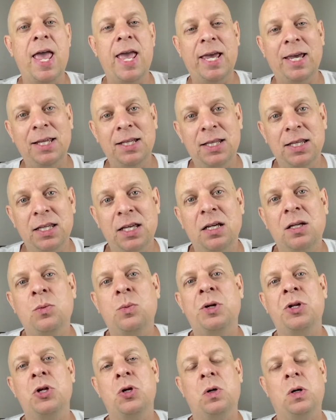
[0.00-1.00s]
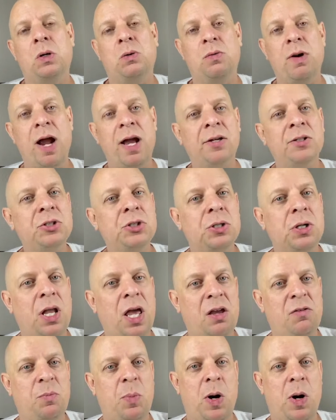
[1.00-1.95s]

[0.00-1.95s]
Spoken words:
and then when you're around your life